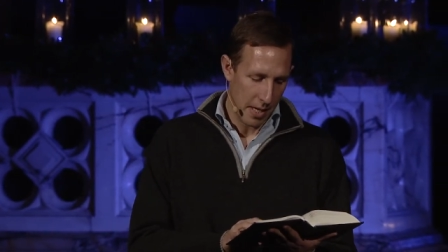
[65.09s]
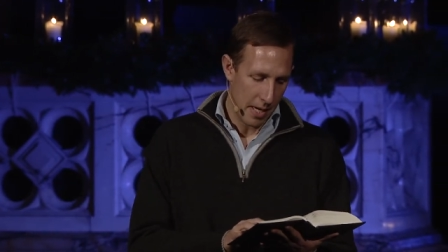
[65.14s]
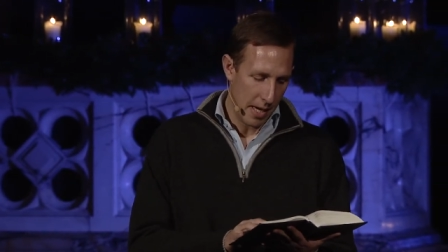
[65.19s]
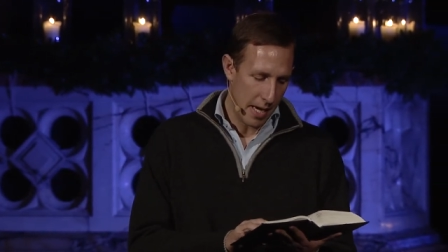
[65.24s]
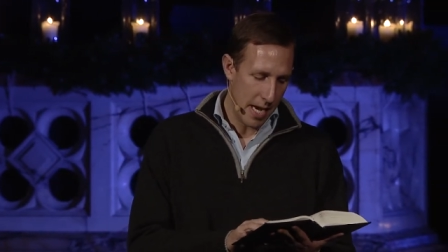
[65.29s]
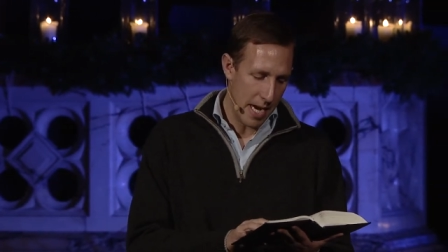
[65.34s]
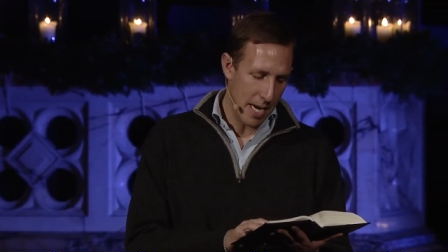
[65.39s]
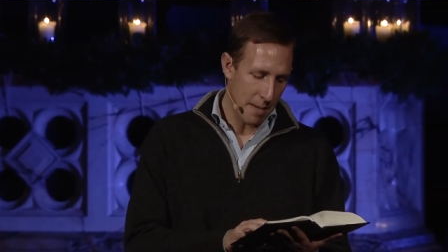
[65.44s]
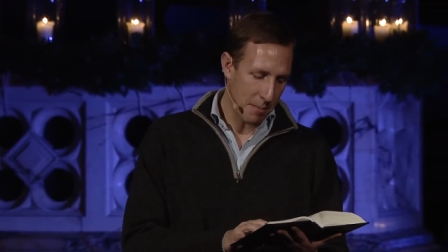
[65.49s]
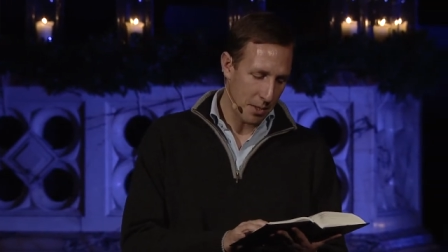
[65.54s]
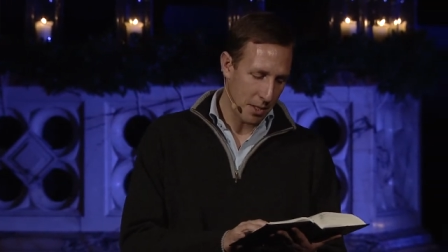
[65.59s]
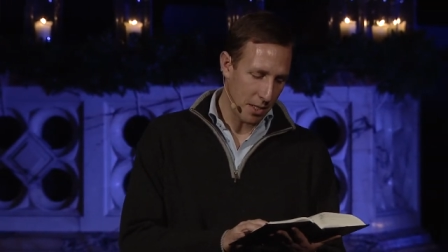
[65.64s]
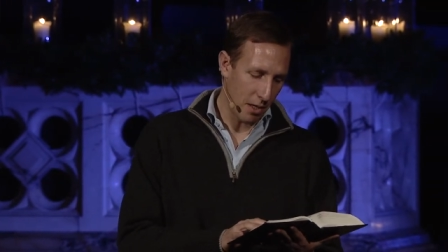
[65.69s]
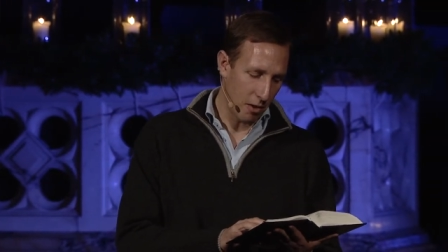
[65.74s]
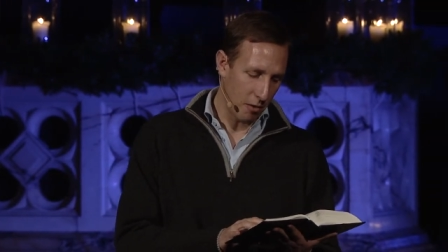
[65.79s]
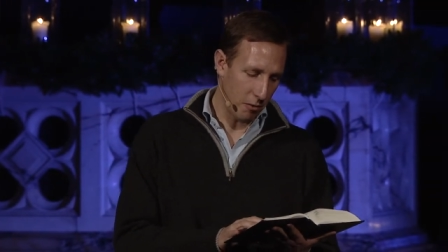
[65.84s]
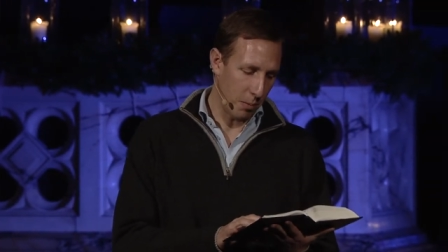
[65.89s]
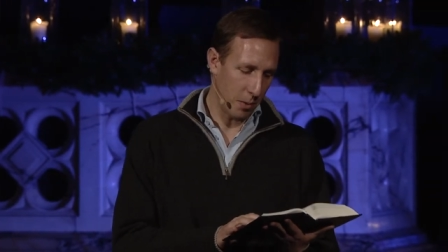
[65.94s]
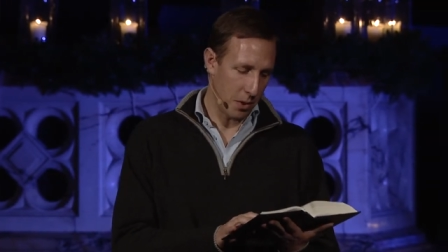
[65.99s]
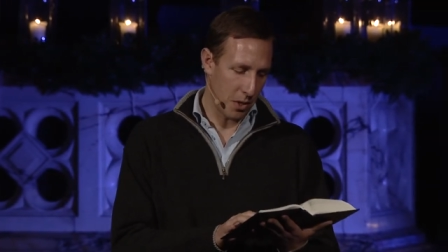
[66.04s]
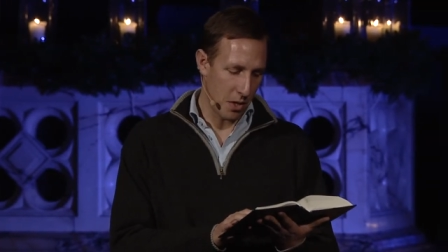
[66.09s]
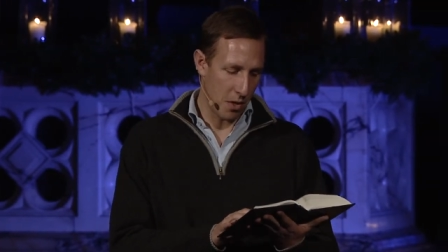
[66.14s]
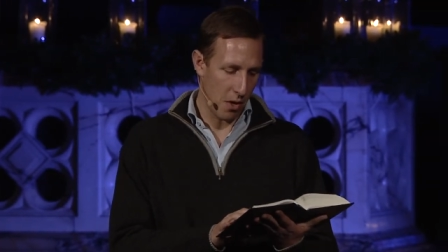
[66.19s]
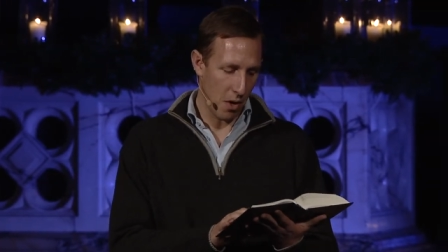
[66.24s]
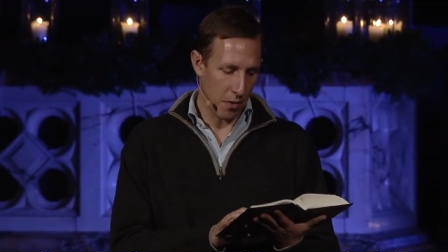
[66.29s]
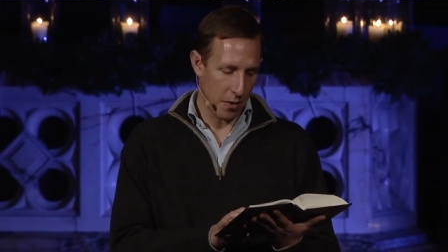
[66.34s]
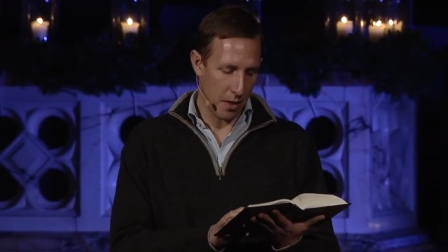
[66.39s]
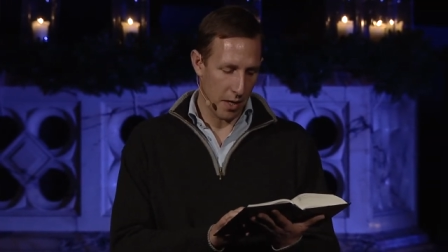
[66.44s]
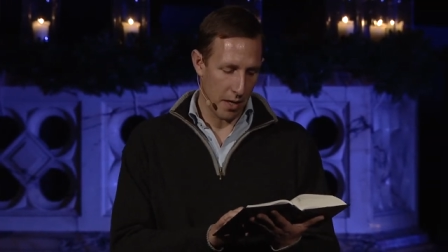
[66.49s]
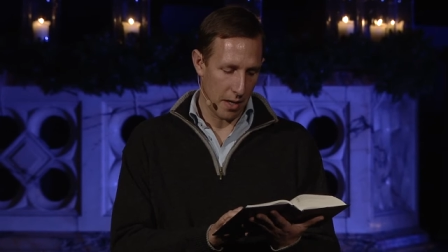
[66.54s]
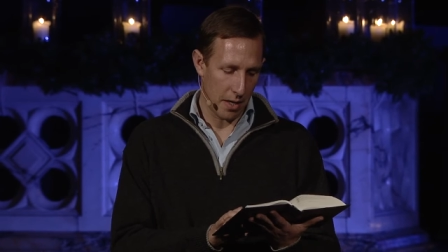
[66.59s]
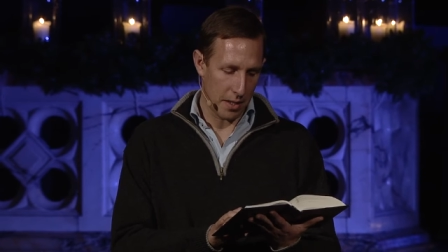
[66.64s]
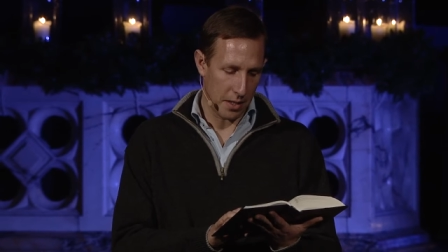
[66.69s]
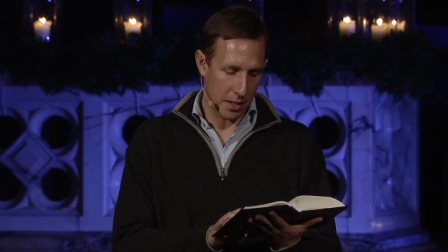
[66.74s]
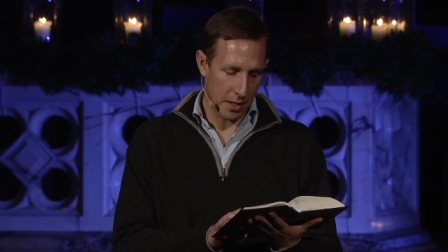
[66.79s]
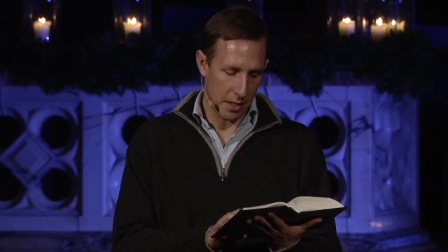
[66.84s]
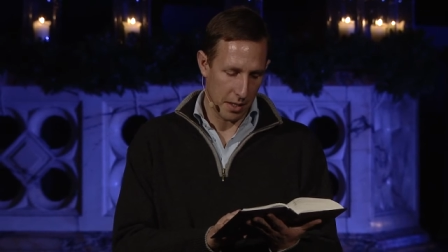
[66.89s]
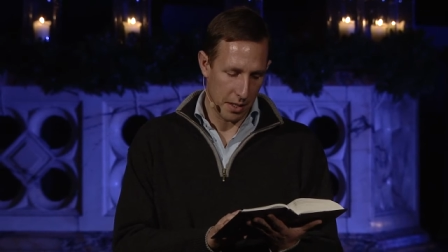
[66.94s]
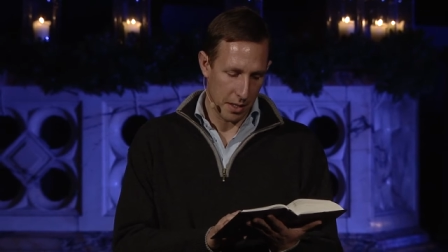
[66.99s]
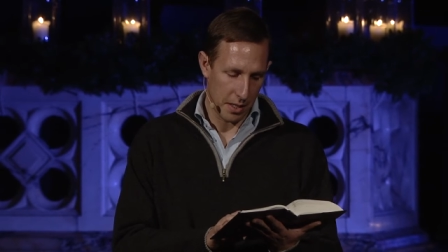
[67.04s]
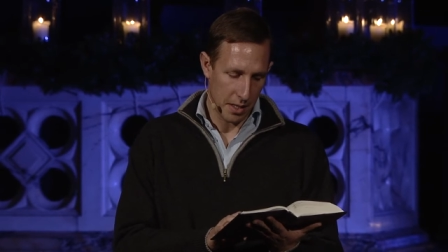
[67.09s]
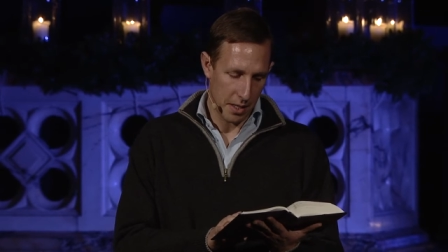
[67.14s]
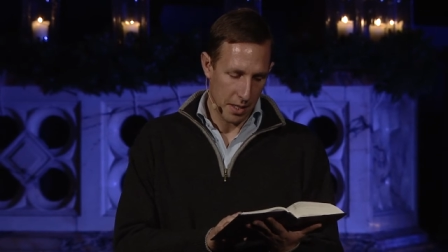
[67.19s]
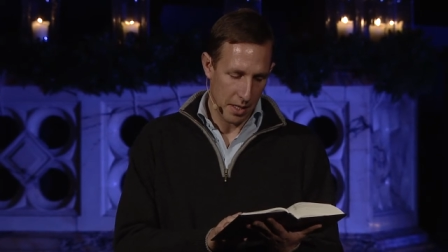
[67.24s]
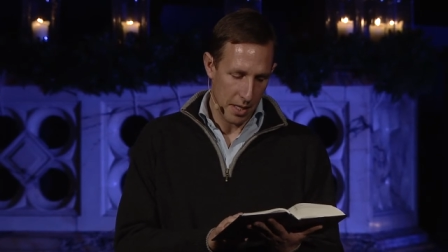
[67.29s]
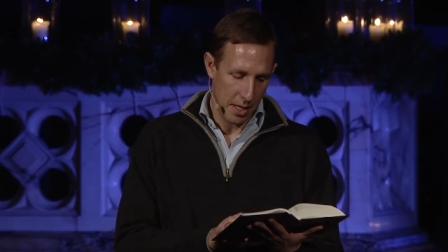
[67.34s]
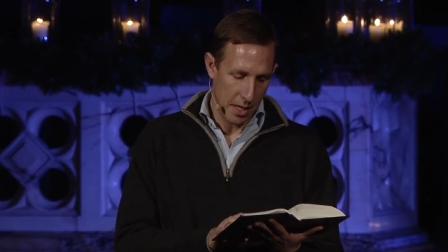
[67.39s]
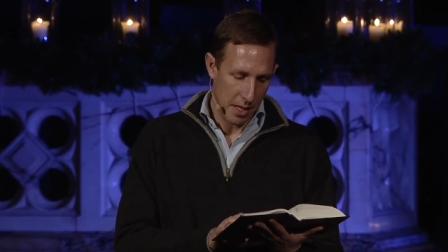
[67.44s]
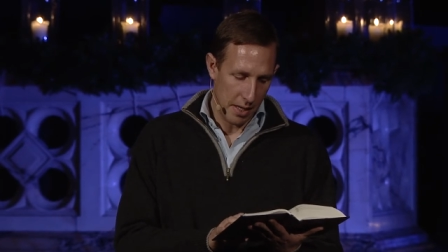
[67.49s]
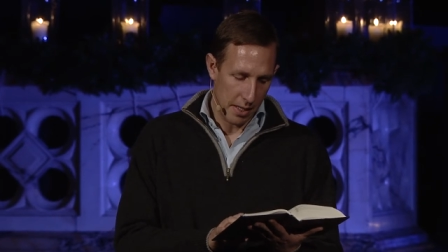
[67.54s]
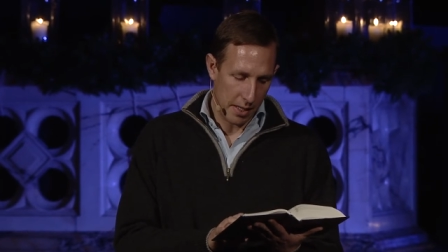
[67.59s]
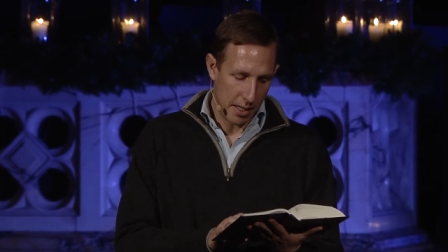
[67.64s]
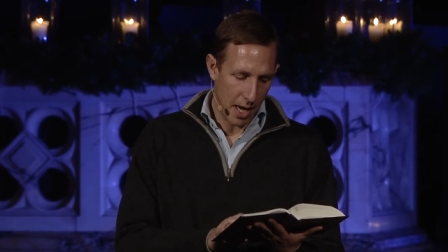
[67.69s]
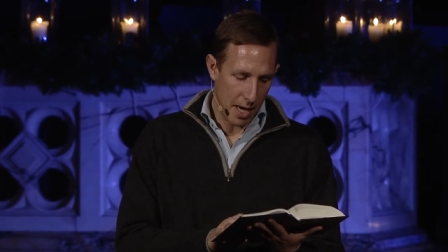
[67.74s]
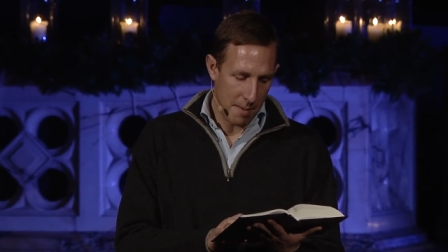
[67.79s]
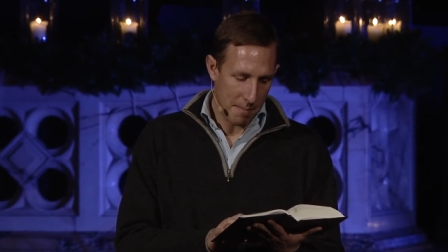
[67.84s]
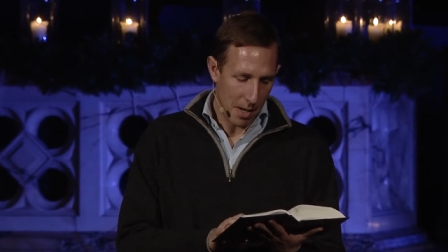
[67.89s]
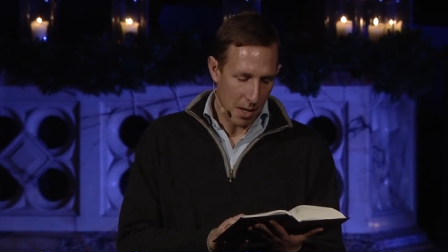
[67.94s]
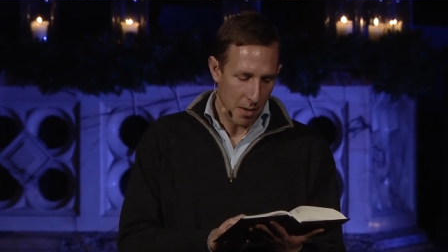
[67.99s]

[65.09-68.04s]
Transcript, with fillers: He himself was not the light, he came